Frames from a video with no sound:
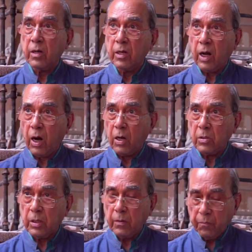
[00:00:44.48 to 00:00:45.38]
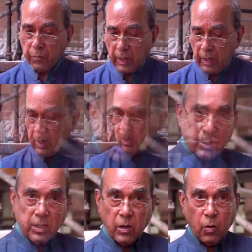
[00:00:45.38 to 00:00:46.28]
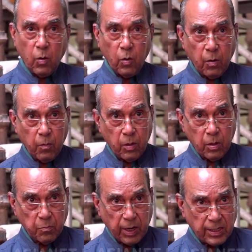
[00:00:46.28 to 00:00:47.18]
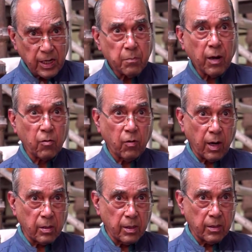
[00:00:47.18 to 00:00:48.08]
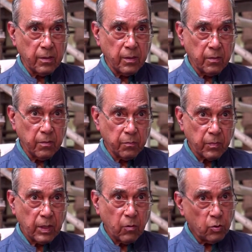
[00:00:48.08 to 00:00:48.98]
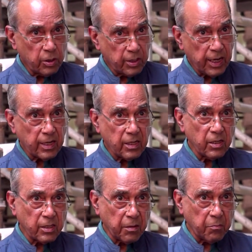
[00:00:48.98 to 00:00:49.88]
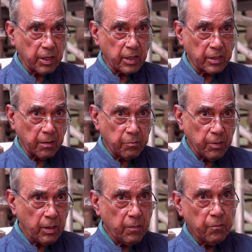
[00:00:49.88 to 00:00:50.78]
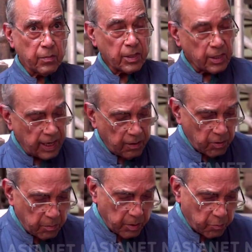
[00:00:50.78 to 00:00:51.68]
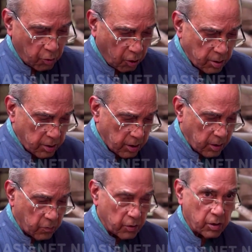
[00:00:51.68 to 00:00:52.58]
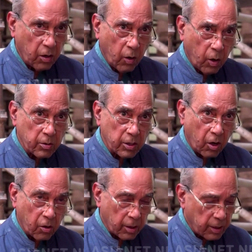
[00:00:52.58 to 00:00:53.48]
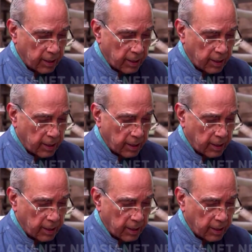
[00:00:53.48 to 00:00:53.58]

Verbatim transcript: Lord, the present Bhagwan, who is there in the temporary temple, they will be brought with all the honor